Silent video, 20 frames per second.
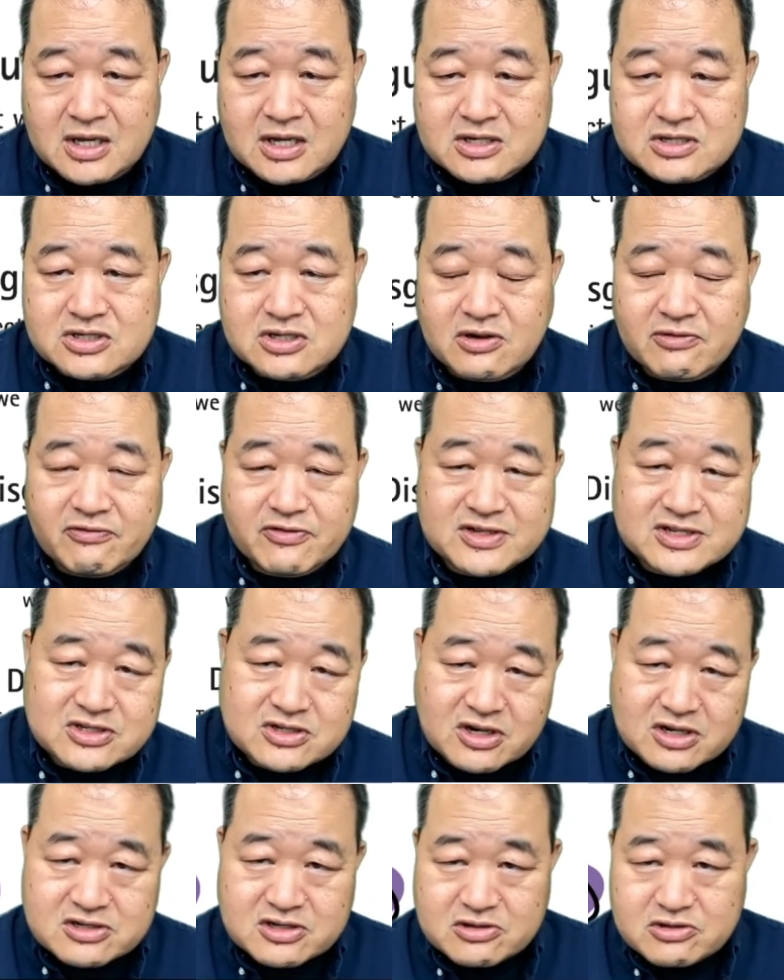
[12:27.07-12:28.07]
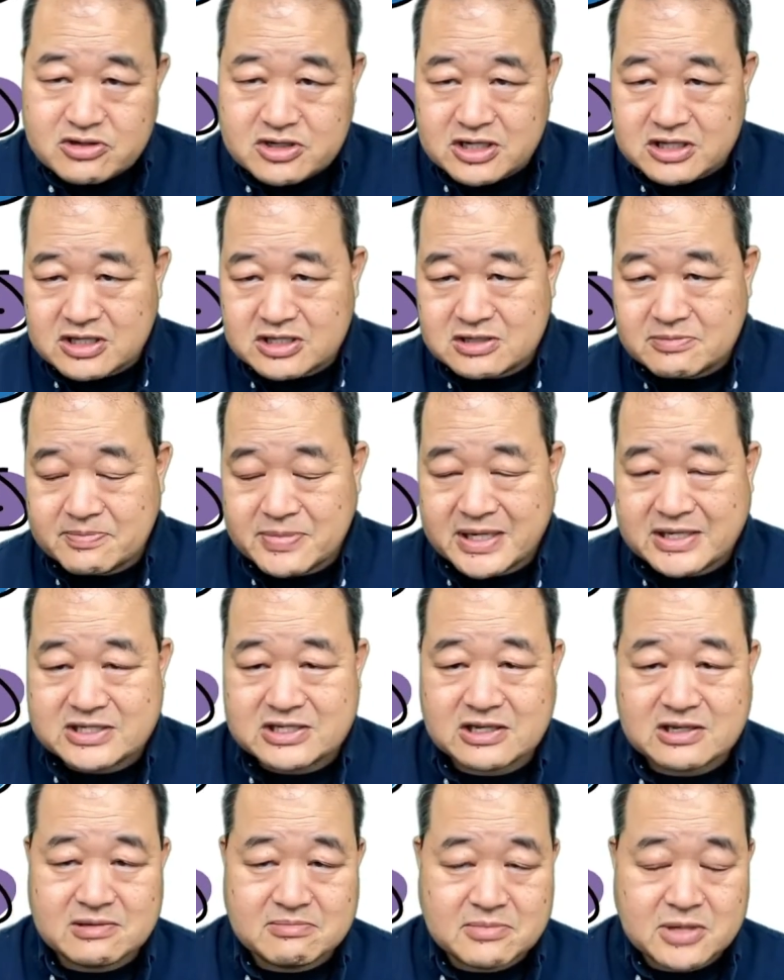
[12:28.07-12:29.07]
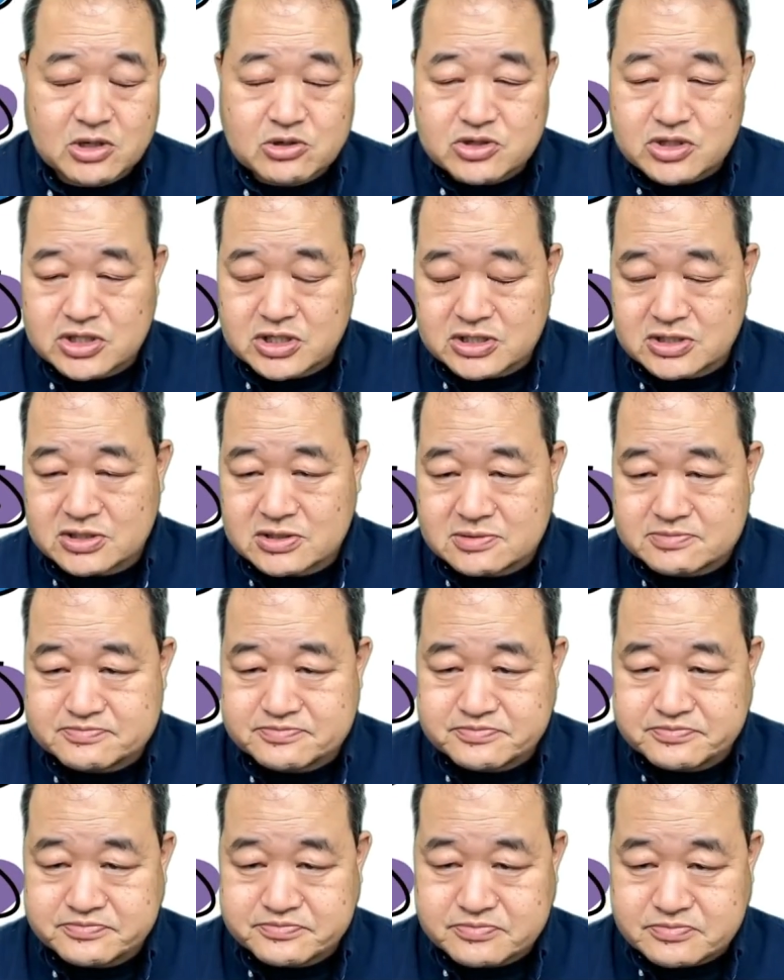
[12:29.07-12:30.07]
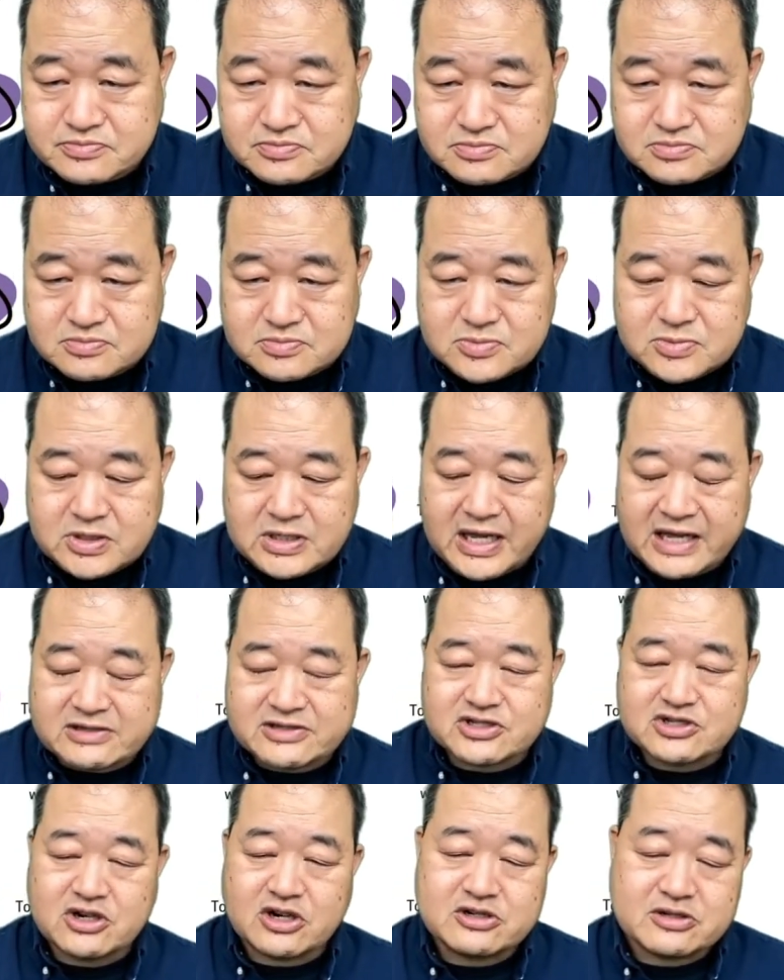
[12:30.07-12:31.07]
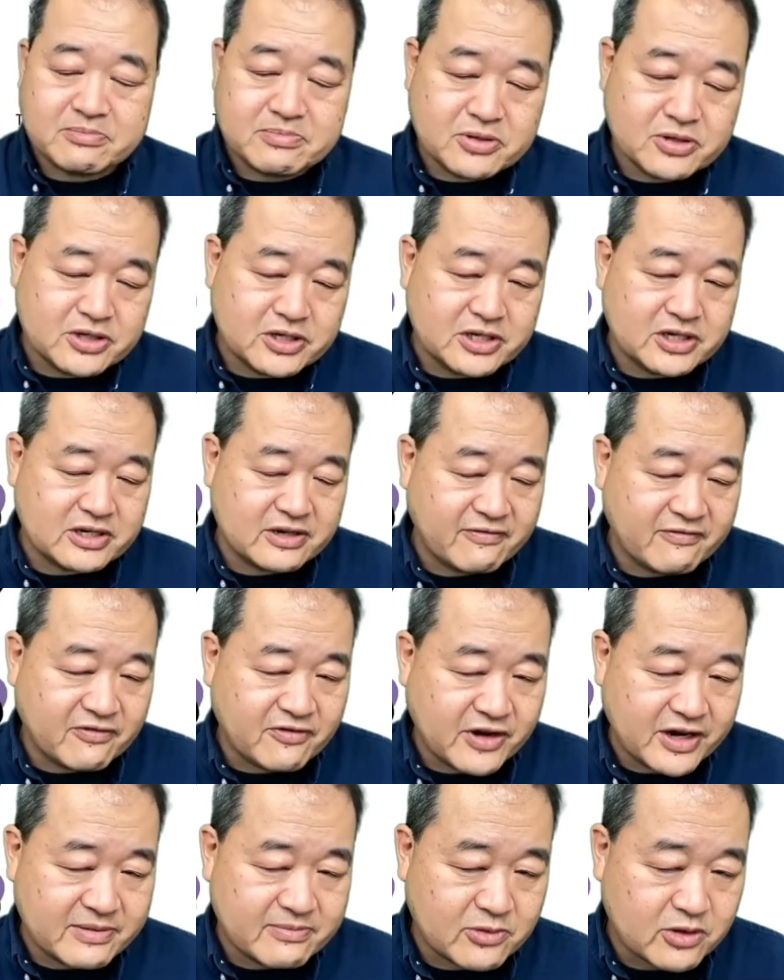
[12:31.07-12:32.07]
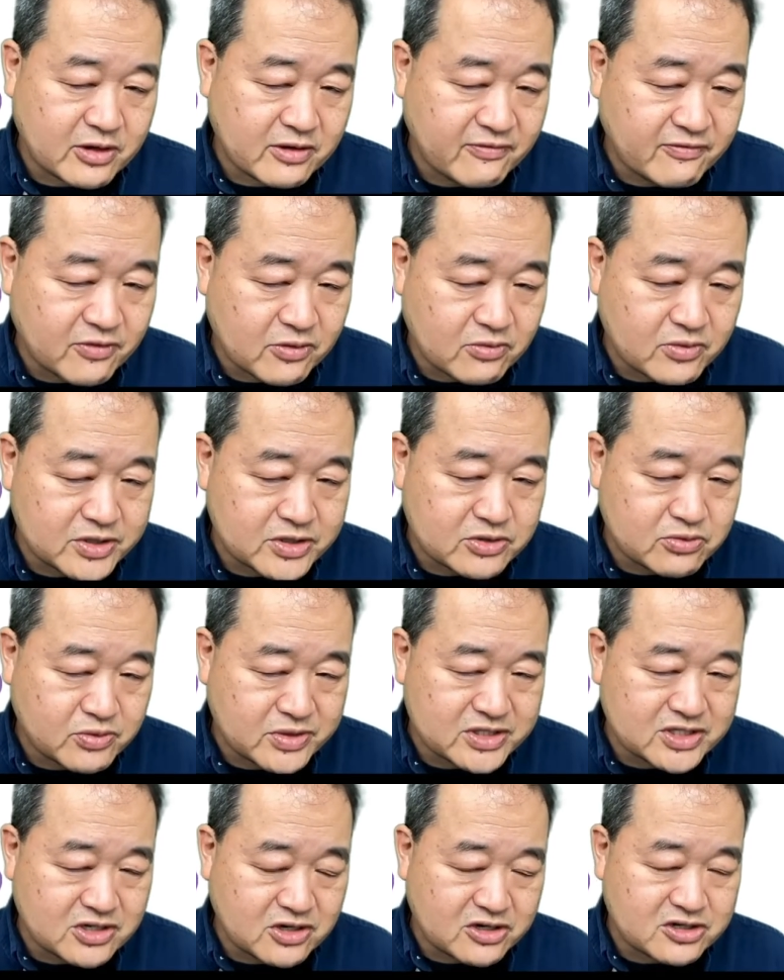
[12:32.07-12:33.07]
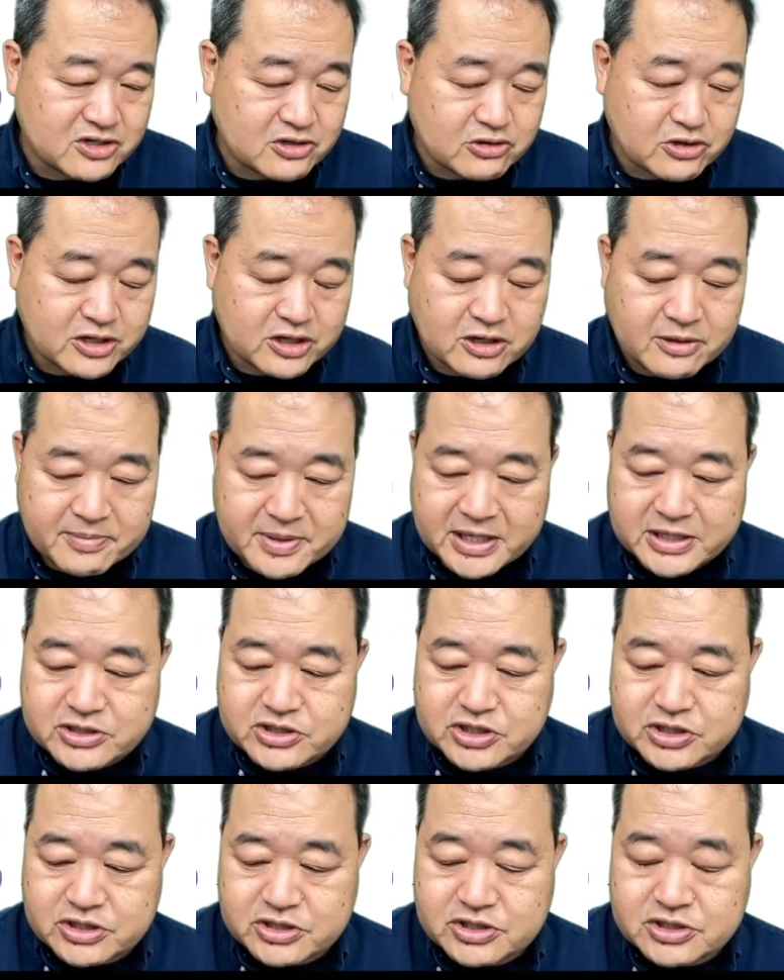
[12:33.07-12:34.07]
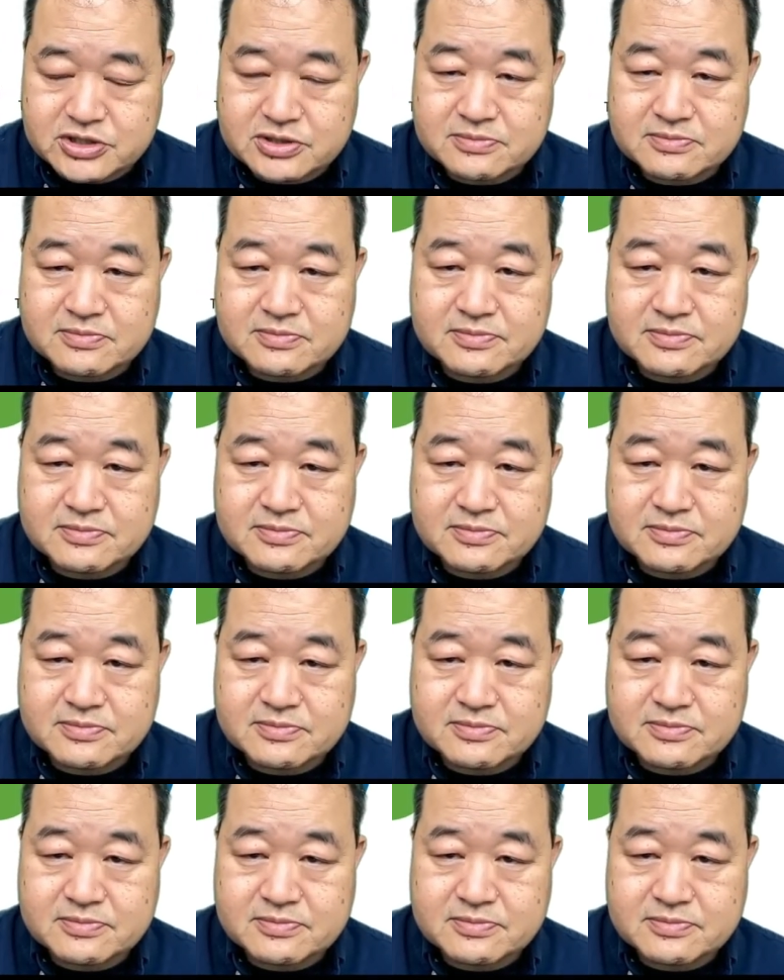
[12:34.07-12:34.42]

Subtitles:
So if we start to look at these basic emotions and start to put it in a framework for which we start to look at our patients,